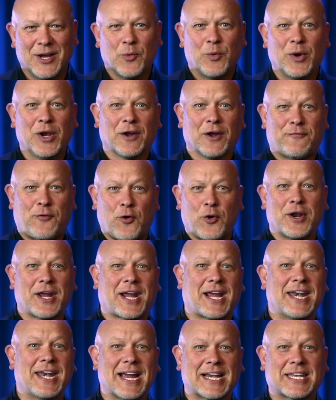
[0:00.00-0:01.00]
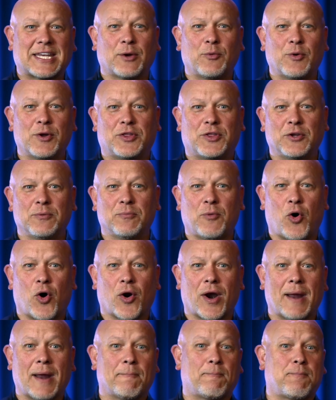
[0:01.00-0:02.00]
We look forward to connecting with you
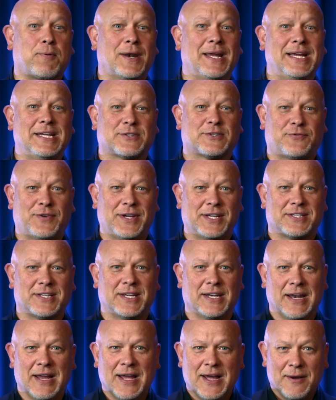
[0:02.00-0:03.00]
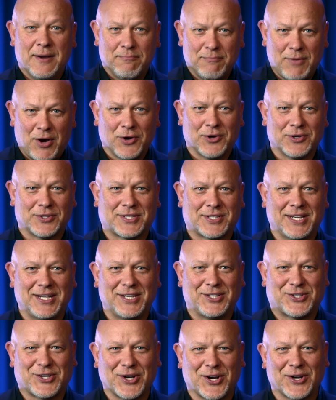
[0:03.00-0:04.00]
more, and please visit
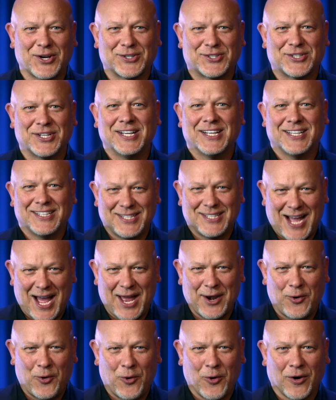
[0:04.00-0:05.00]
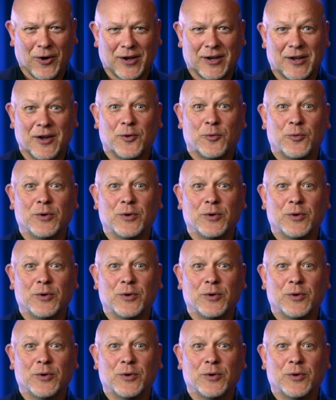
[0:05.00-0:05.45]
motorcitychurch.org.